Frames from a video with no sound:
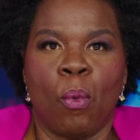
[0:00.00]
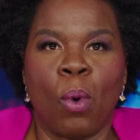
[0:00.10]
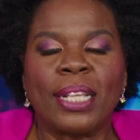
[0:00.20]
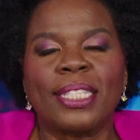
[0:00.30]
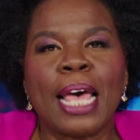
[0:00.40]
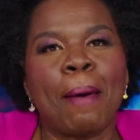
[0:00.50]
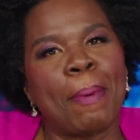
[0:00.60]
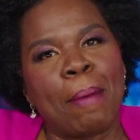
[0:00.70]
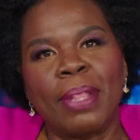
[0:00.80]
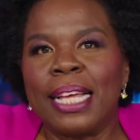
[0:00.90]
What's up?
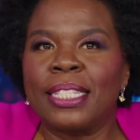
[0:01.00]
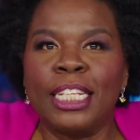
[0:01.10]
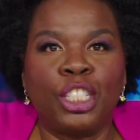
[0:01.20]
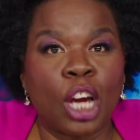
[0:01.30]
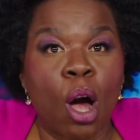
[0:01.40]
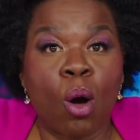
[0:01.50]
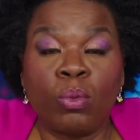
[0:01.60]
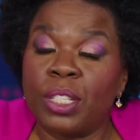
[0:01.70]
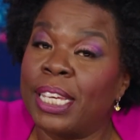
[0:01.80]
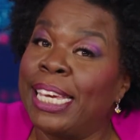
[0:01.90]
I'm Leslie
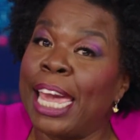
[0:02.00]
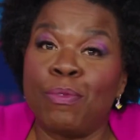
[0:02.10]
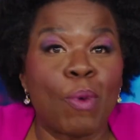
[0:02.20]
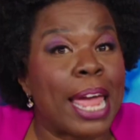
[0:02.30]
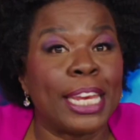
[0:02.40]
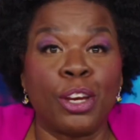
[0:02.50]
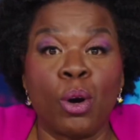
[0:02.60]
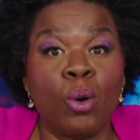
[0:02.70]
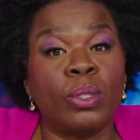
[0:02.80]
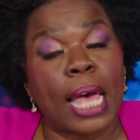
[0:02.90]
Jones. Get ready,
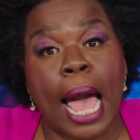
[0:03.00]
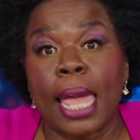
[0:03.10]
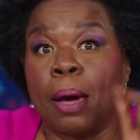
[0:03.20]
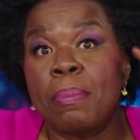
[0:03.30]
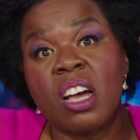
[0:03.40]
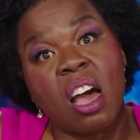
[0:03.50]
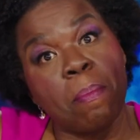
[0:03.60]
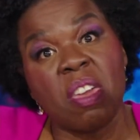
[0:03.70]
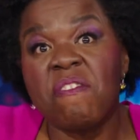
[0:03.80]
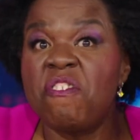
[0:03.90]
news. I am
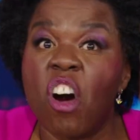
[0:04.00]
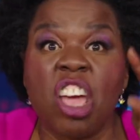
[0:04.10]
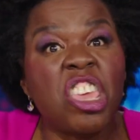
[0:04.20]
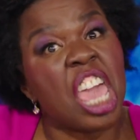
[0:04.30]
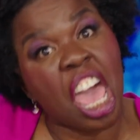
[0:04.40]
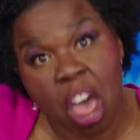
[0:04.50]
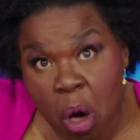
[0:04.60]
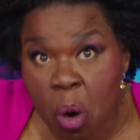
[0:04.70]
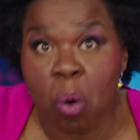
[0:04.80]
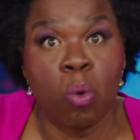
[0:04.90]
coming for
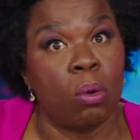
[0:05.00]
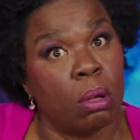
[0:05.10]
you.